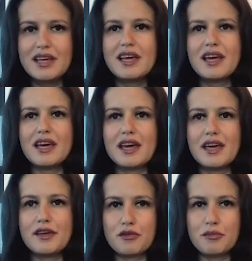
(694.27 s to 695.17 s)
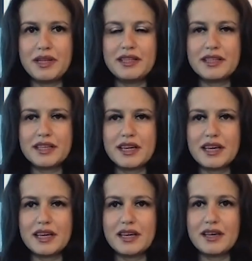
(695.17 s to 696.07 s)
If you're building
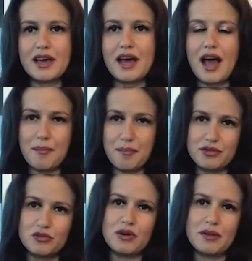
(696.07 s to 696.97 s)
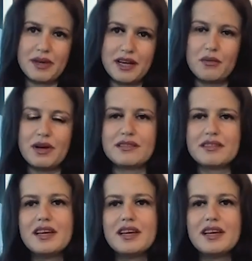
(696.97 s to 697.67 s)
up to 1 megawatt,